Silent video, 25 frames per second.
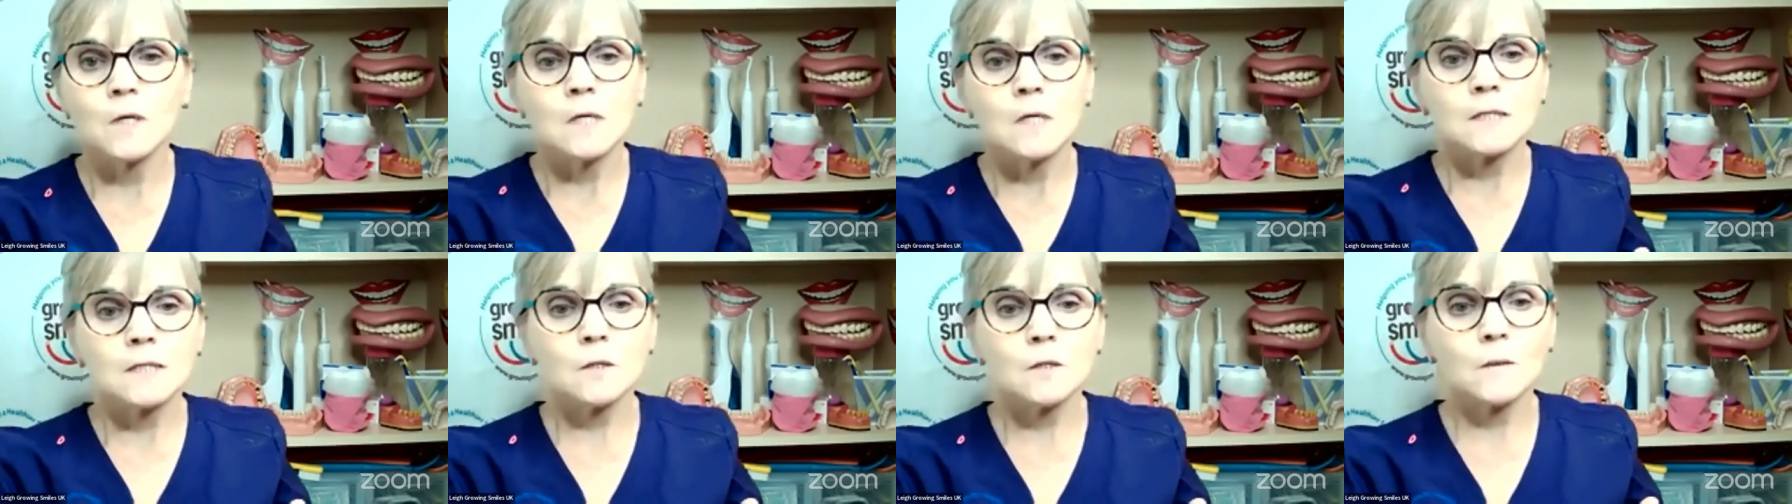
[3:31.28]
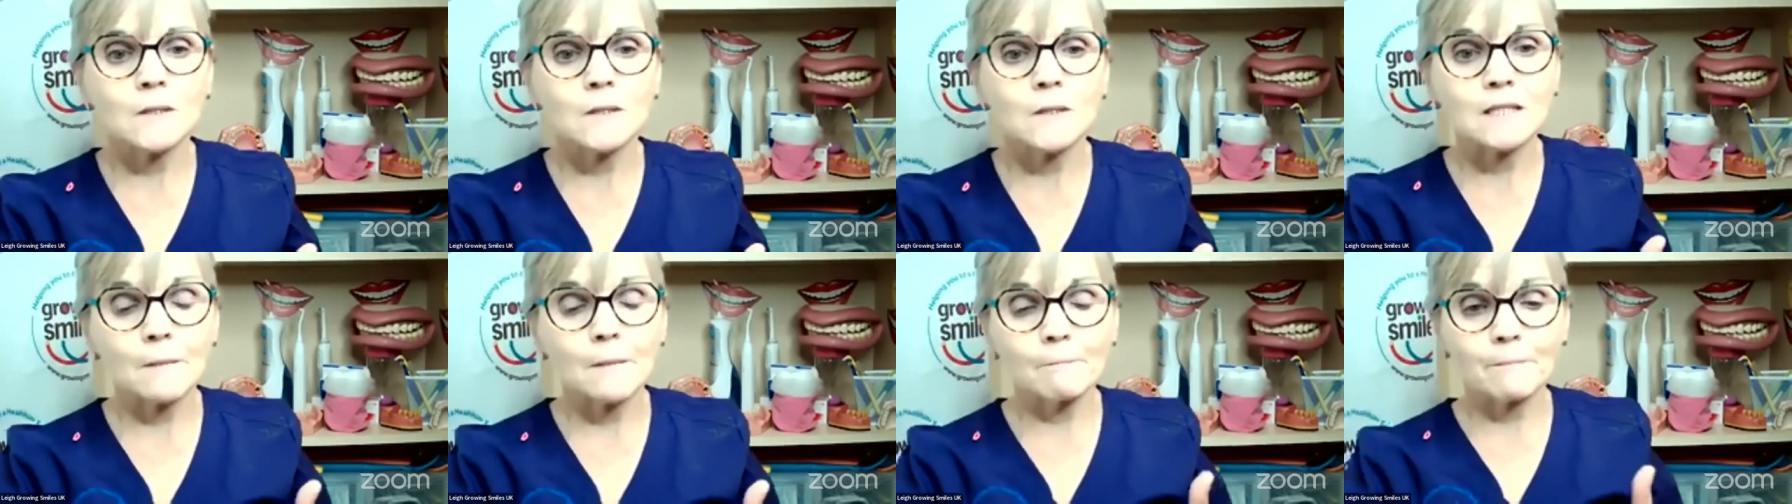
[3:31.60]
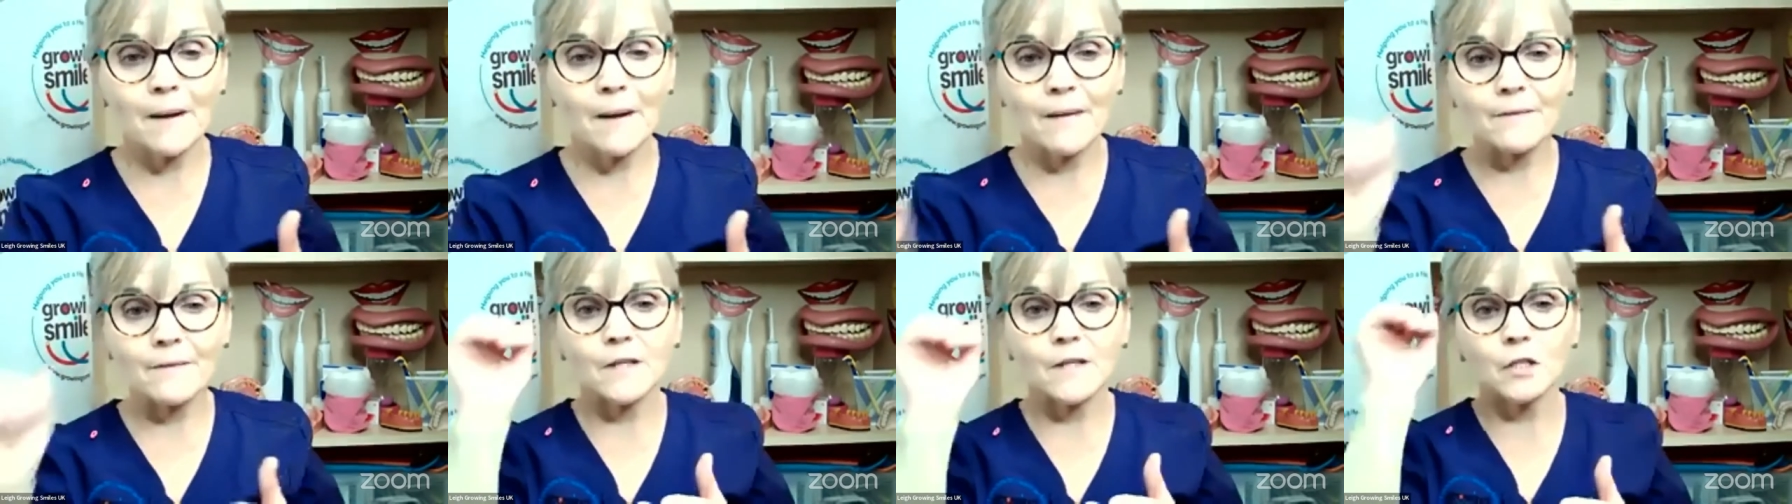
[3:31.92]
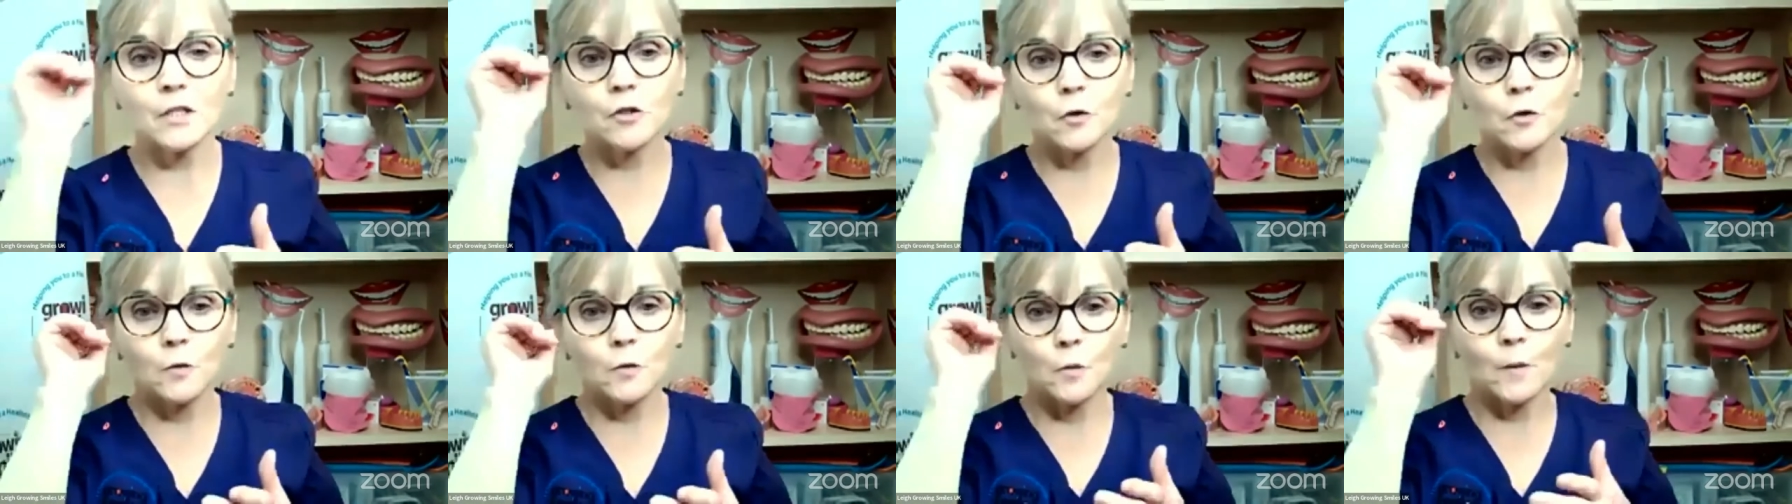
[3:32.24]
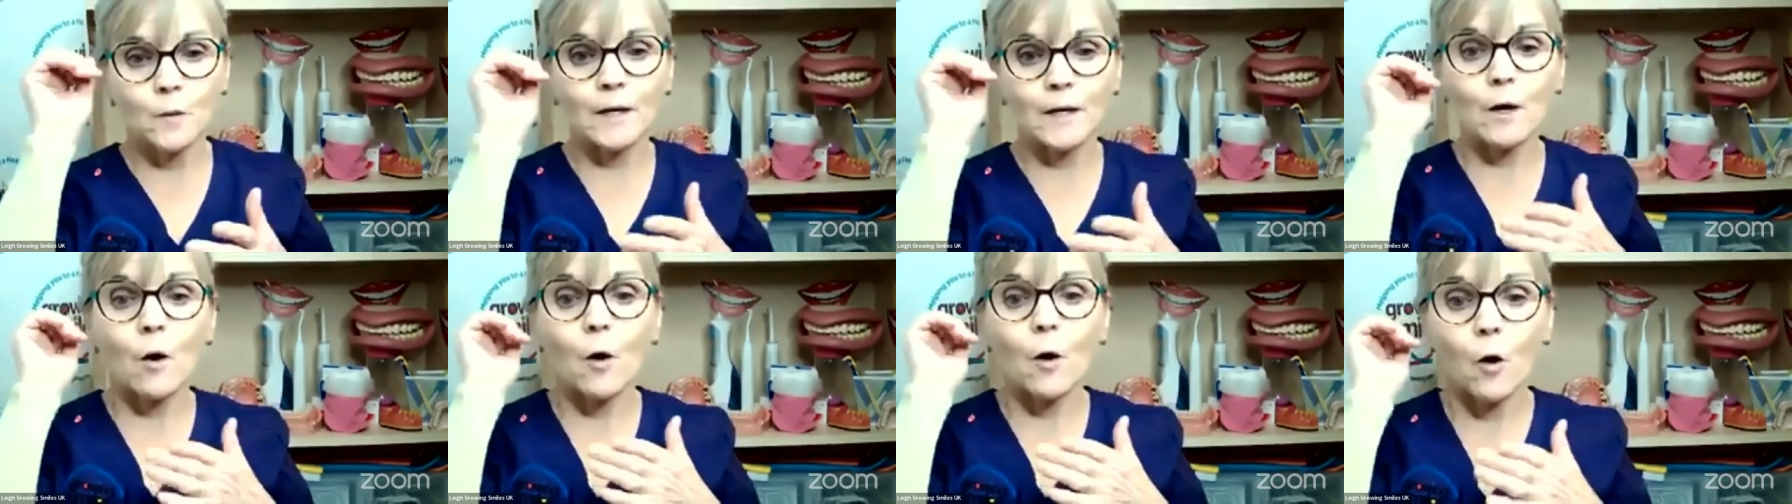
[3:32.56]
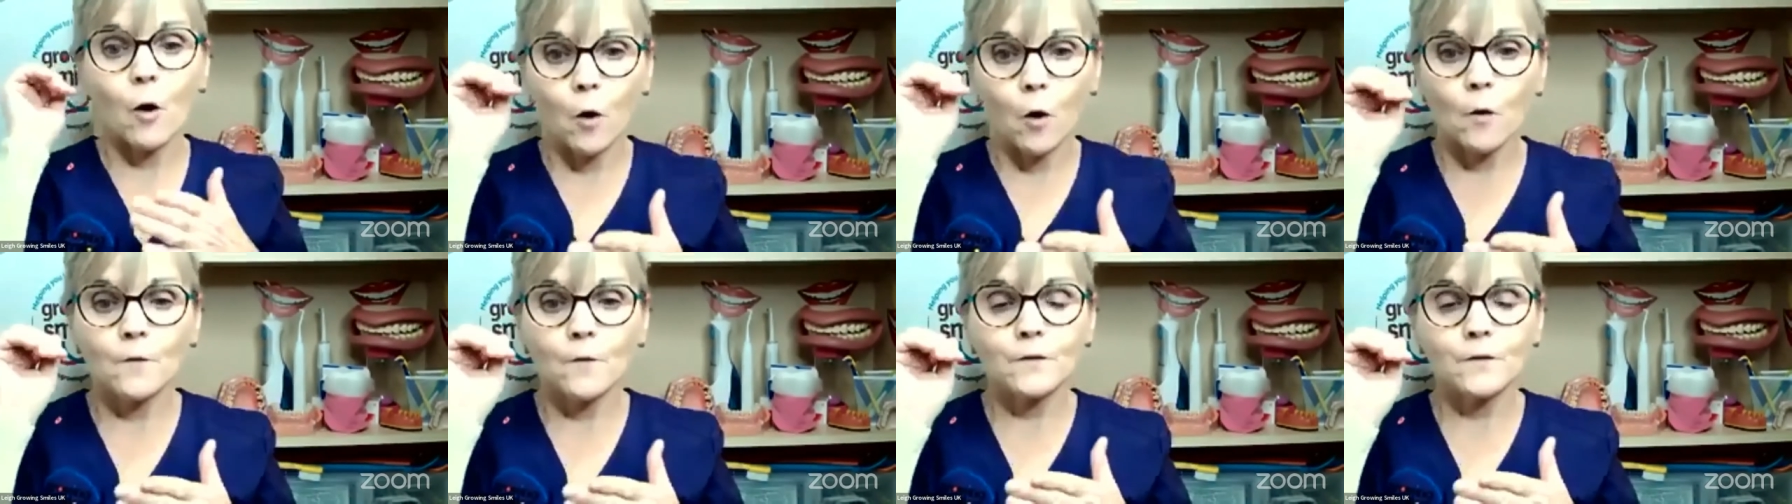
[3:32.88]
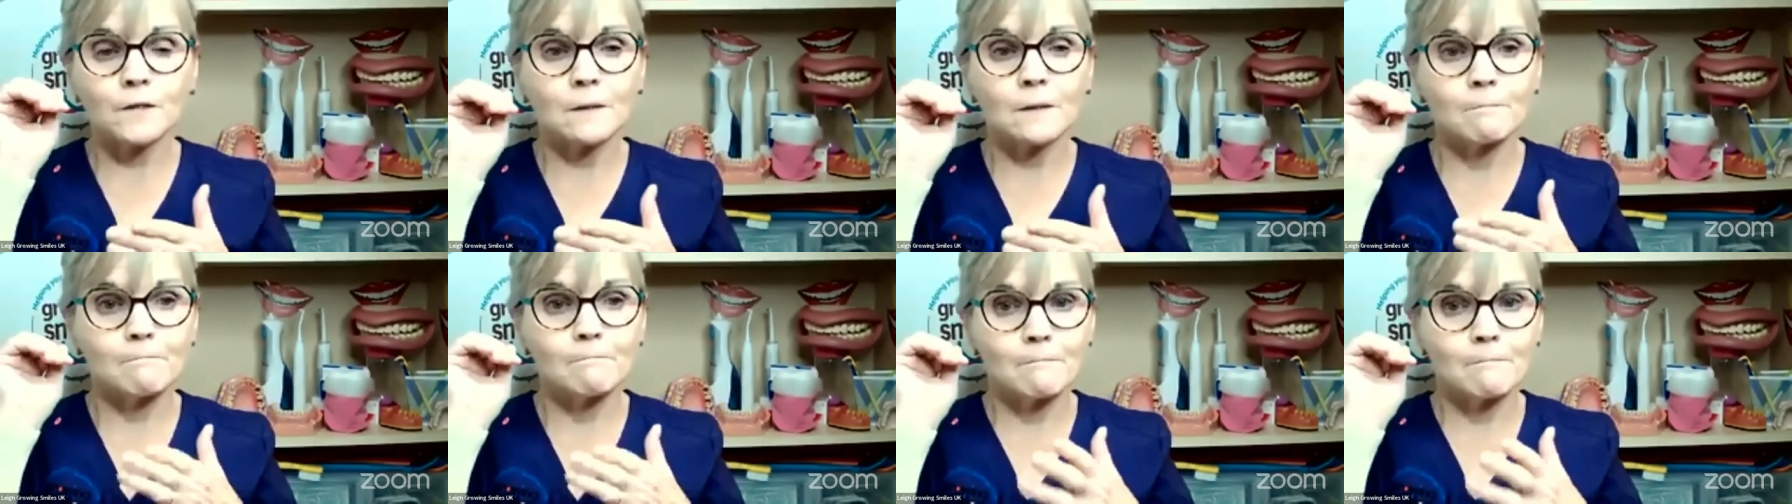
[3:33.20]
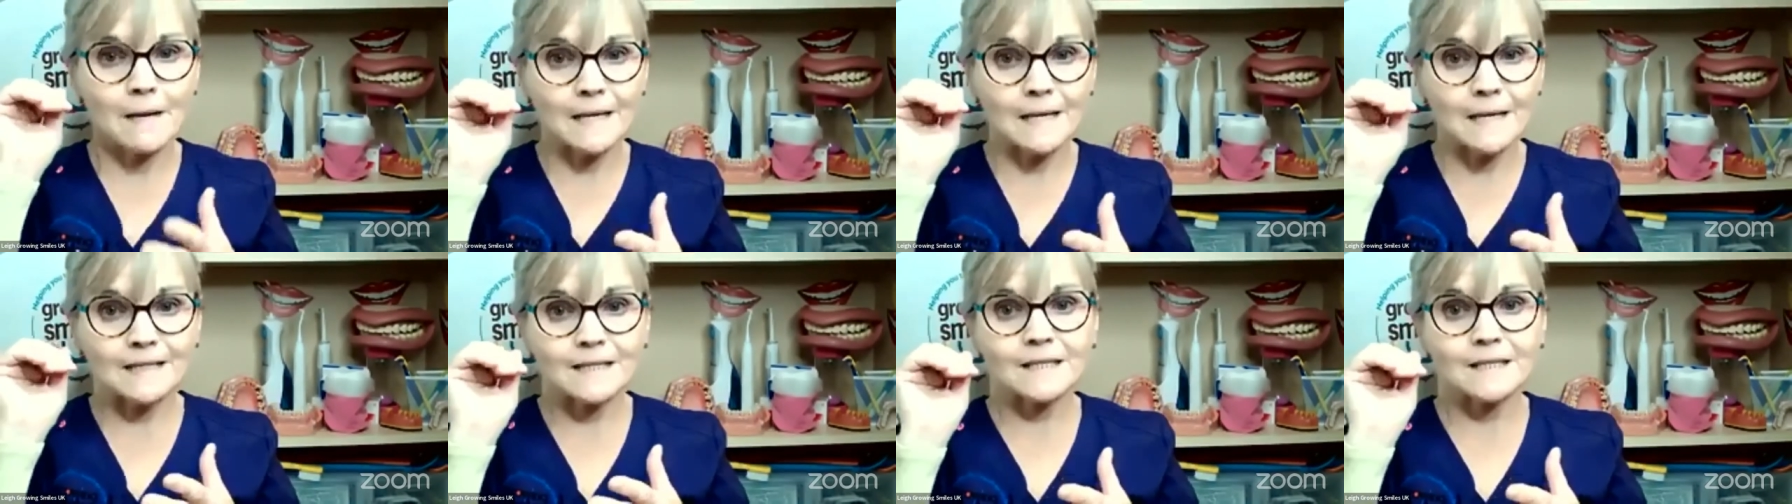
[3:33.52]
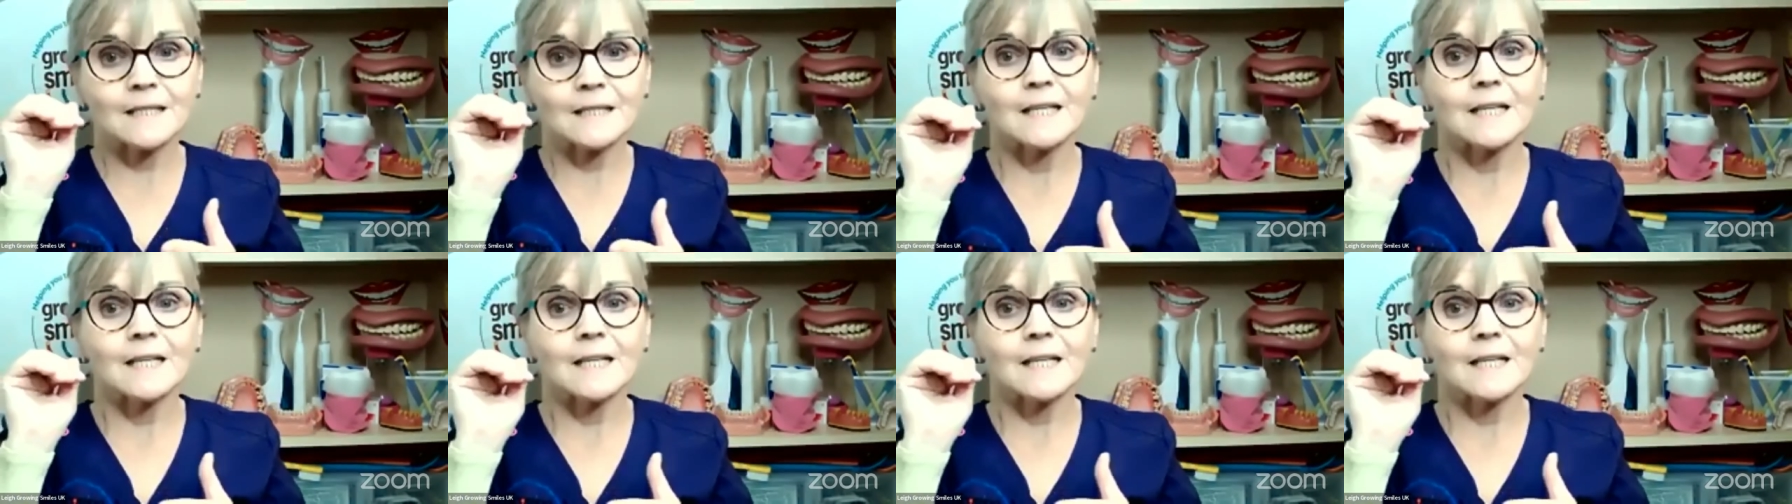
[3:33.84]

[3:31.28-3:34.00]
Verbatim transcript: So it's a bit that you, we often miss